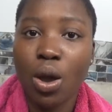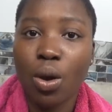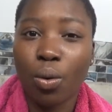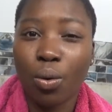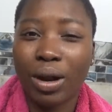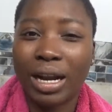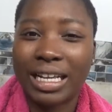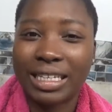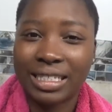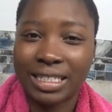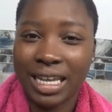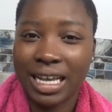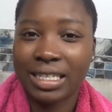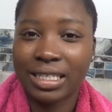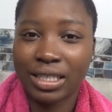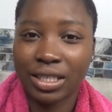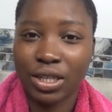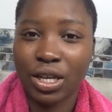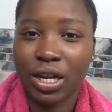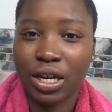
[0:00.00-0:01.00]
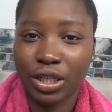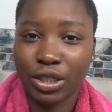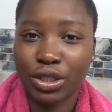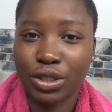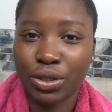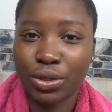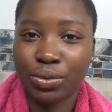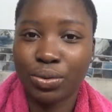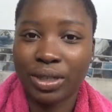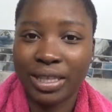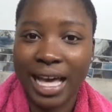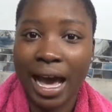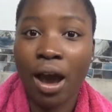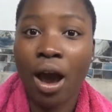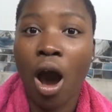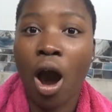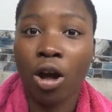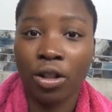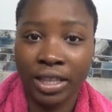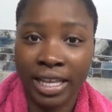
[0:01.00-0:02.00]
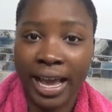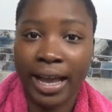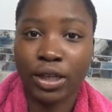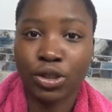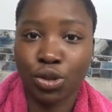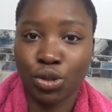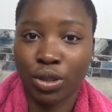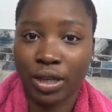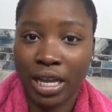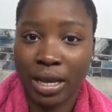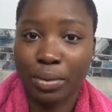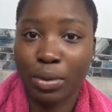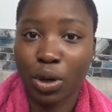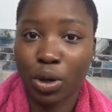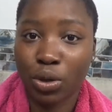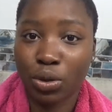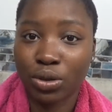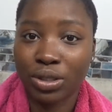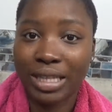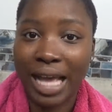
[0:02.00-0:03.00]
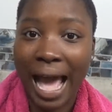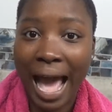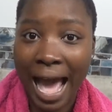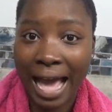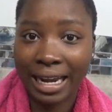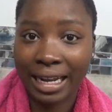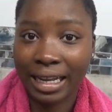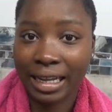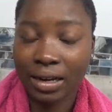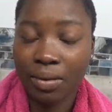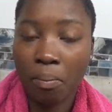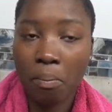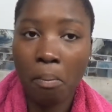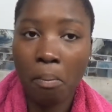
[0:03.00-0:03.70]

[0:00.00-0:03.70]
what it says it's gonna do without all the extra chemicals added.